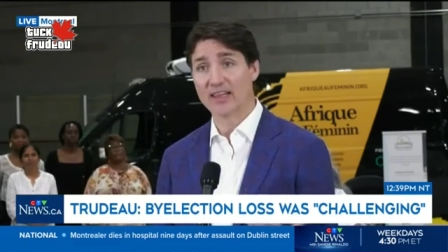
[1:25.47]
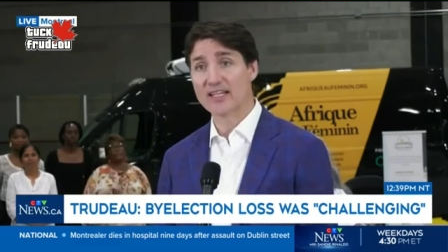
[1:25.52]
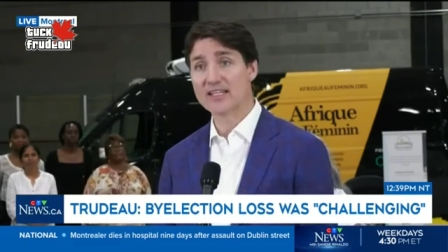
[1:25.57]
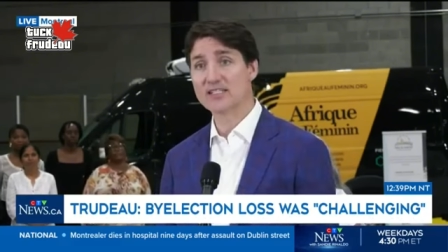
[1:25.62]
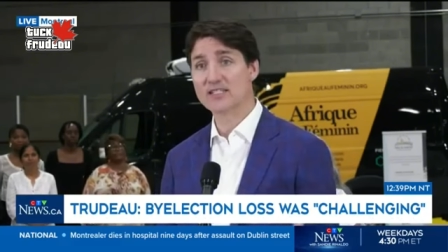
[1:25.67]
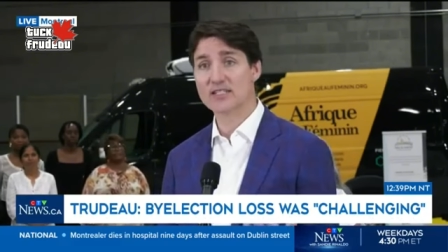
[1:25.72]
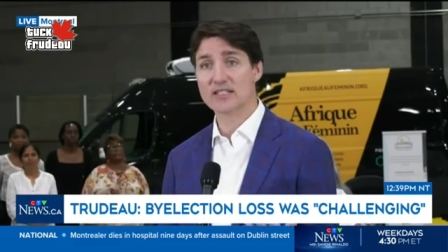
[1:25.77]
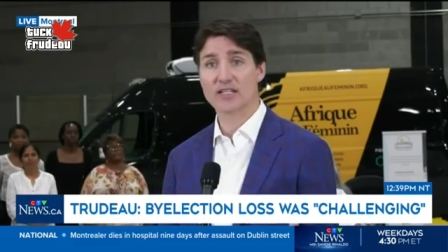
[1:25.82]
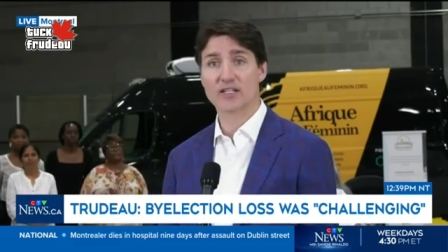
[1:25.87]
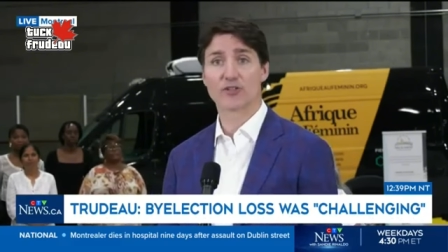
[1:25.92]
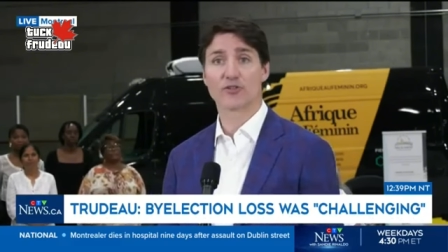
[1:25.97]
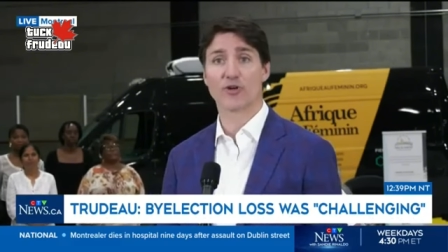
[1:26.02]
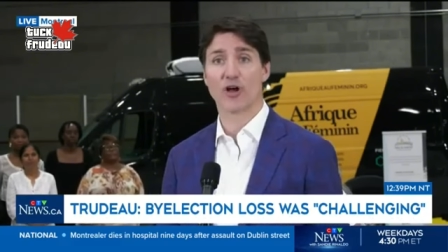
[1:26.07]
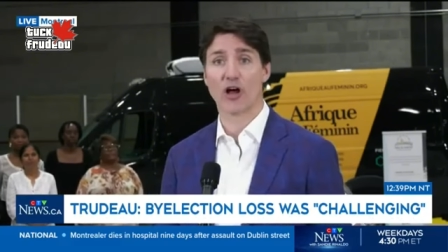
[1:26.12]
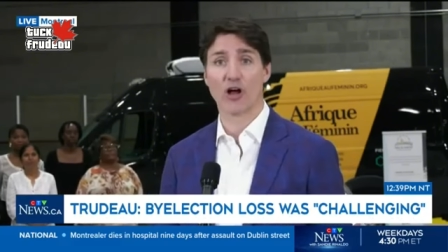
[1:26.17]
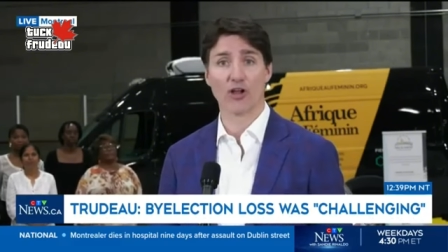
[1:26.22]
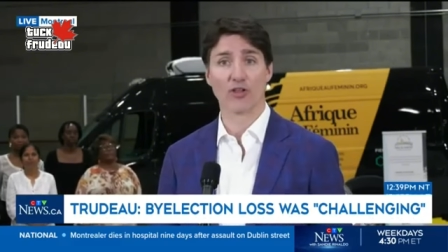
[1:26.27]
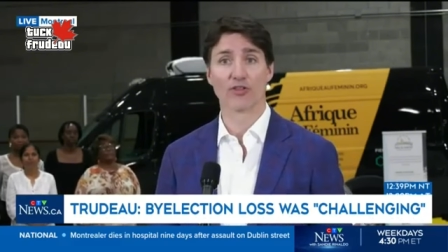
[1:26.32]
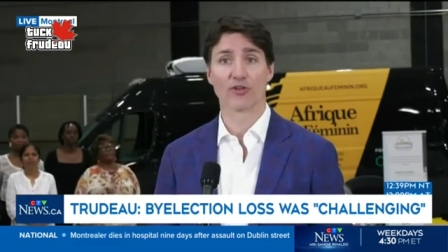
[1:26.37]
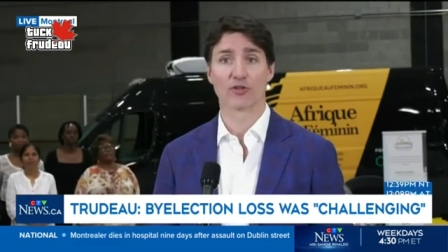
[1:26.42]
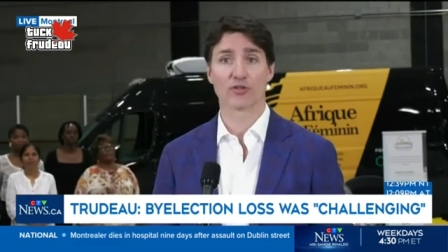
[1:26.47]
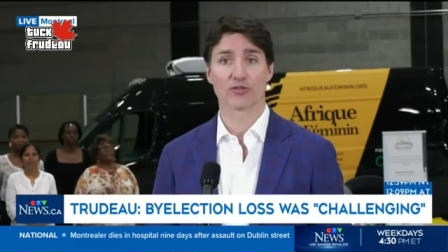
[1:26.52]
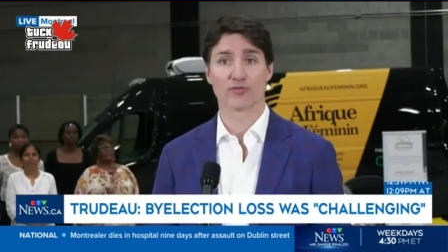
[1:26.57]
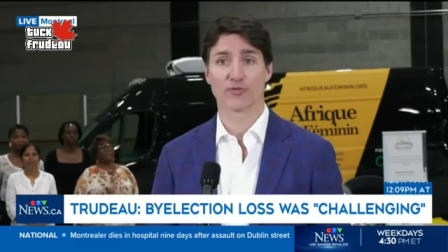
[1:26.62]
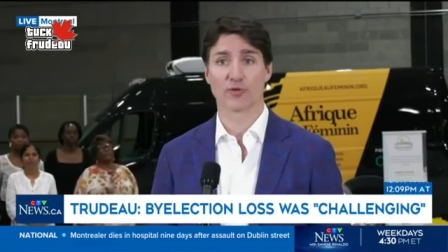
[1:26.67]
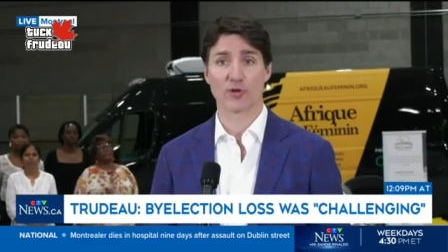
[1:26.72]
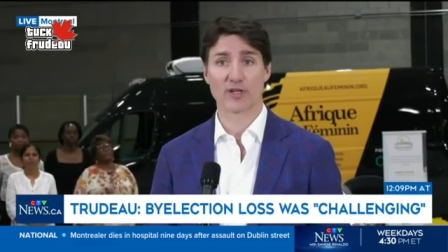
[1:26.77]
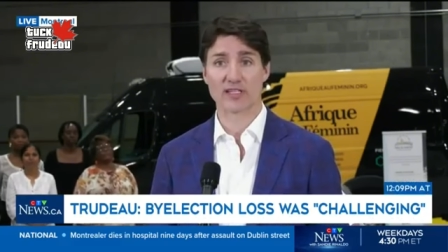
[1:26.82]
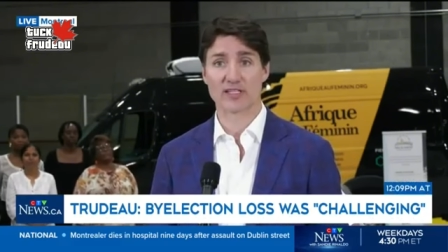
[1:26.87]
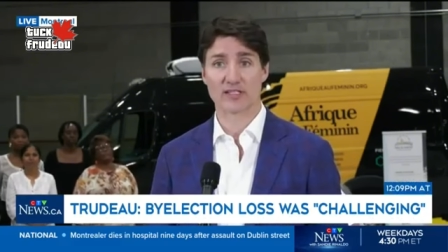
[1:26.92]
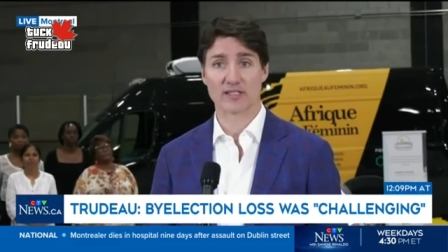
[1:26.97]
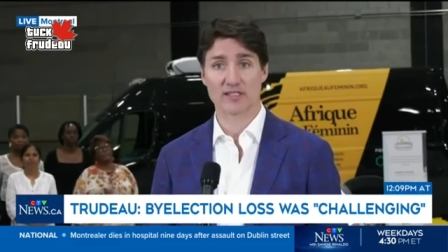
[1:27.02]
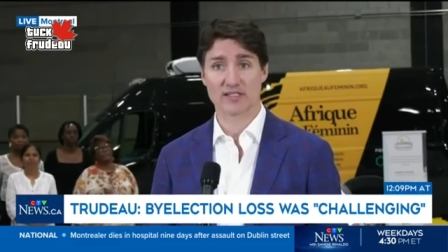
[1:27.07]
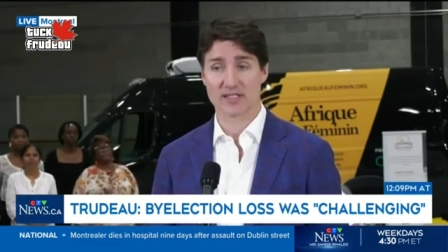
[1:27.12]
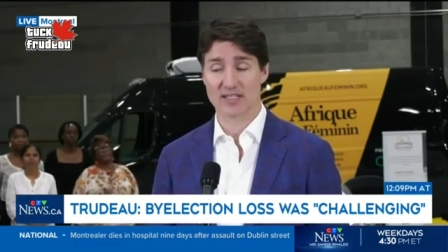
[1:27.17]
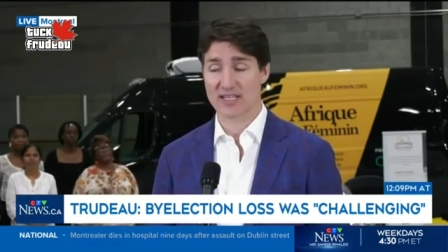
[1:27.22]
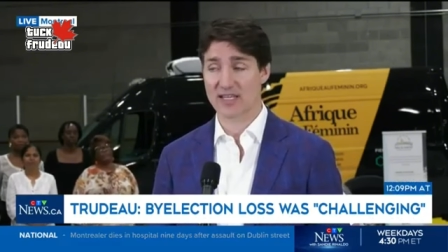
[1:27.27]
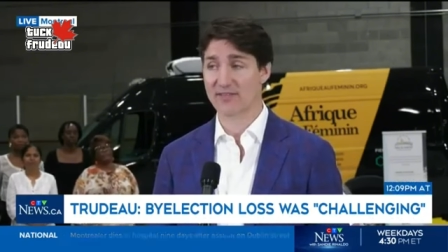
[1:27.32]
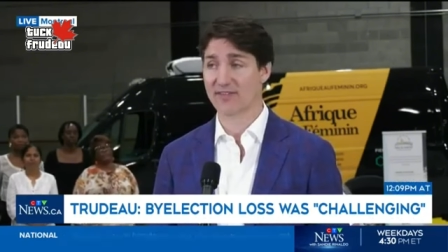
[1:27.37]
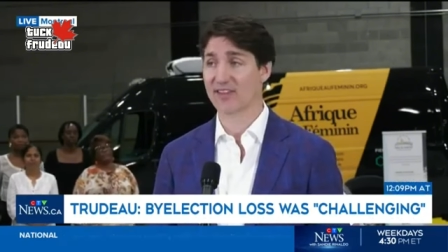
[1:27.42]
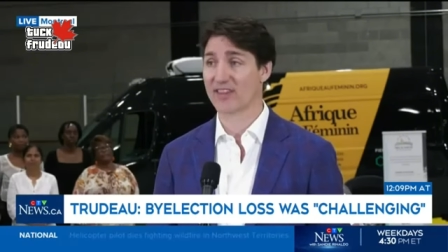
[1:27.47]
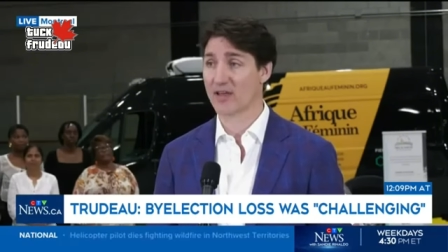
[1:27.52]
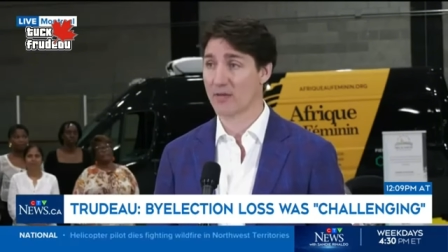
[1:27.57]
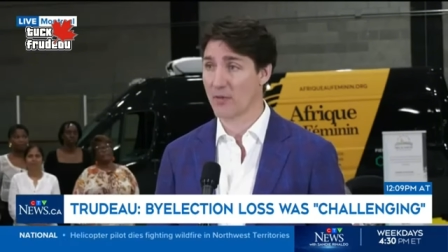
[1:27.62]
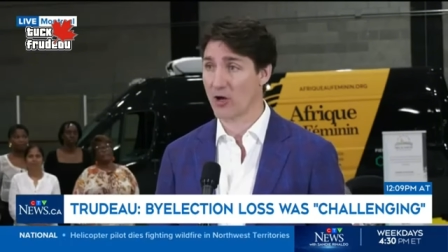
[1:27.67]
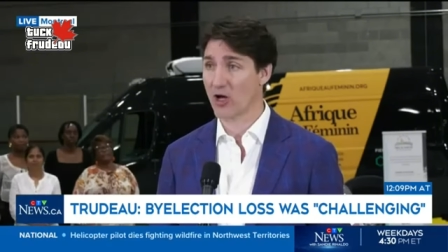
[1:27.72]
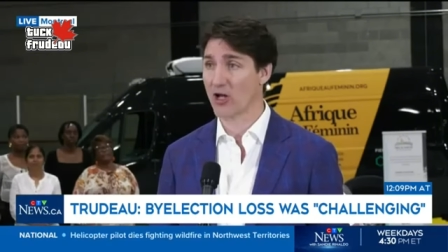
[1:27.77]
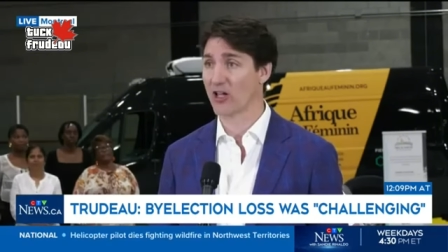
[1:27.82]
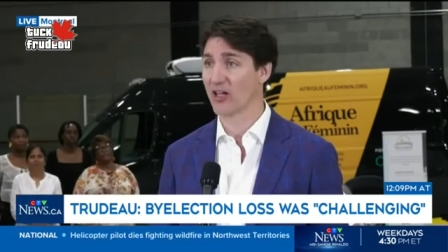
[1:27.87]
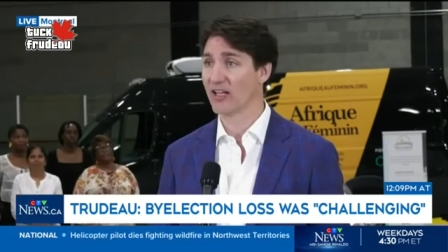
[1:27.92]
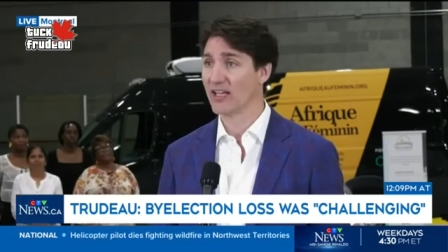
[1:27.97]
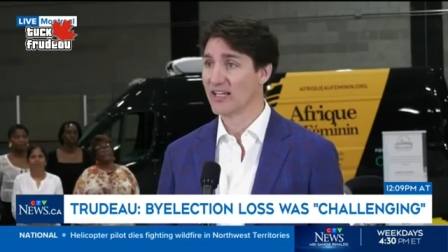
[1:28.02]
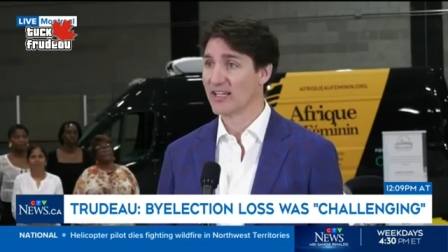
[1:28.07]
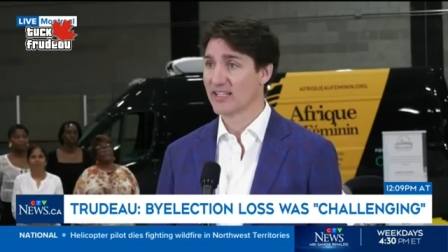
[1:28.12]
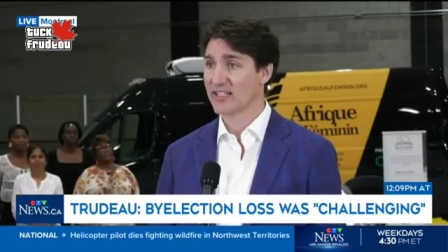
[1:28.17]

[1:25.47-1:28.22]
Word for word: listening to all those voices and giving them all